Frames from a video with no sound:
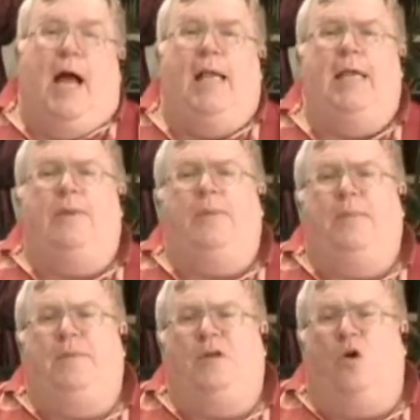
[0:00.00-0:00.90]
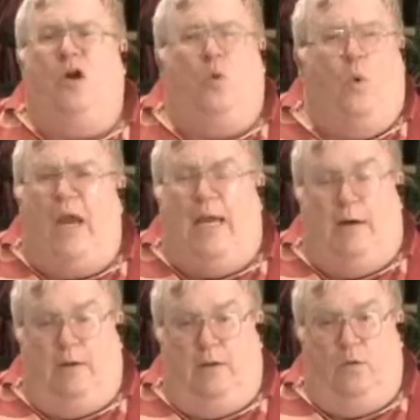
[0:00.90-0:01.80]
I get people going way
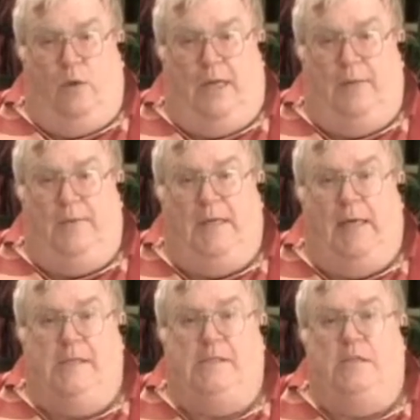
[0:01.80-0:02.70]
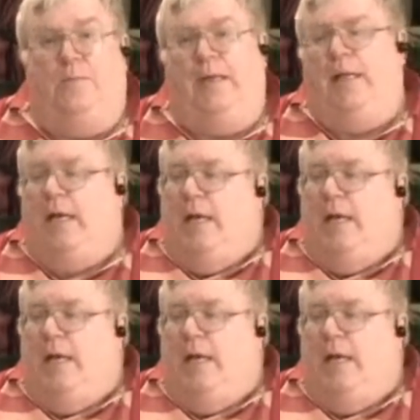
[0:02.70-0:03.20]
out of their way to be nice to me.